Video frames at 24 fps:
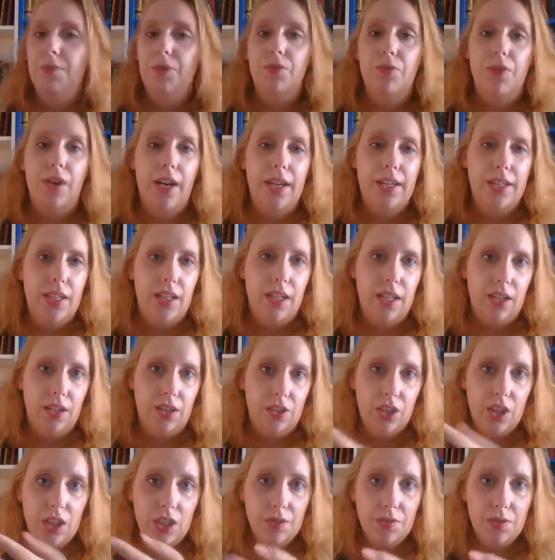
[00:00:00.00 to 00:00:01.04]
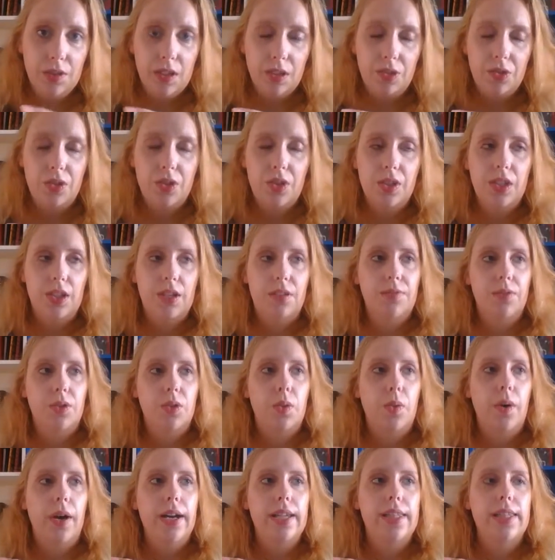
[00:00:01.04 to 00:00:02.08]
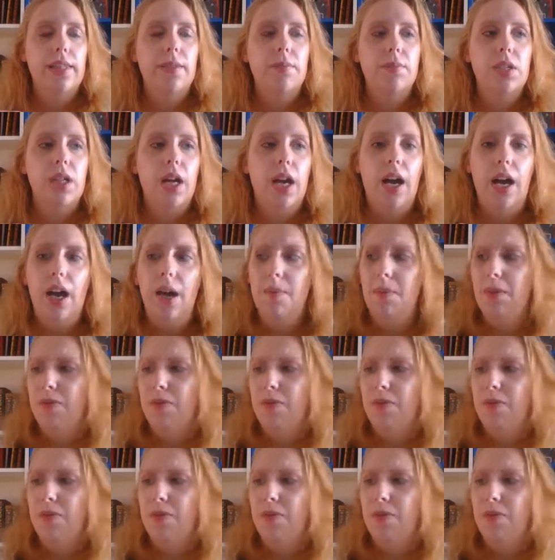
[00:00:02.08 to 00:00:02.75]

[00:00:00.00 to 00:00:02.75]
been writing children's literature for quite some time.